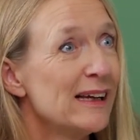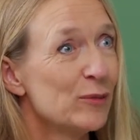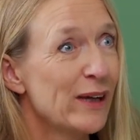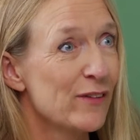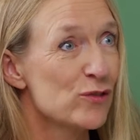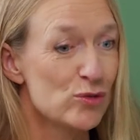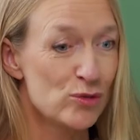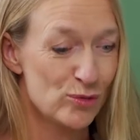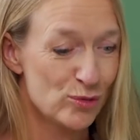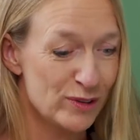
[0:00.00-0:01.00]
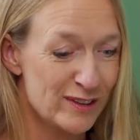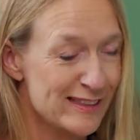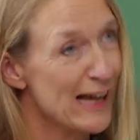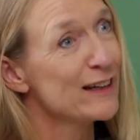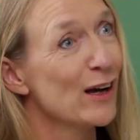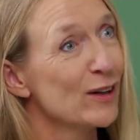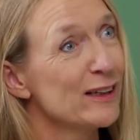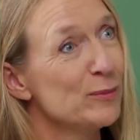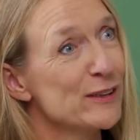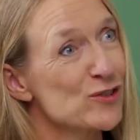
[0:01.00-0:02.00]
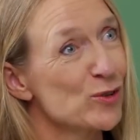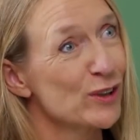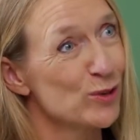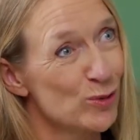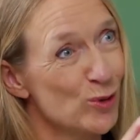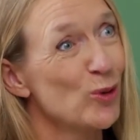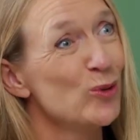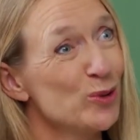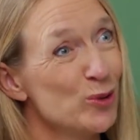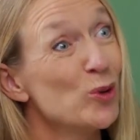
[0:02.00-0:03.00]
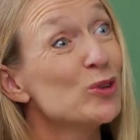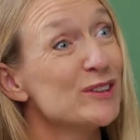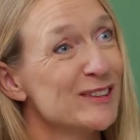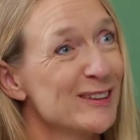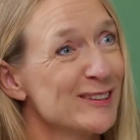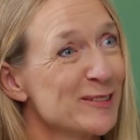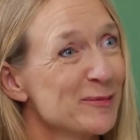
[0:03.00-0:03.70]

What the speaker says: We stand out a little bit so that you notice us.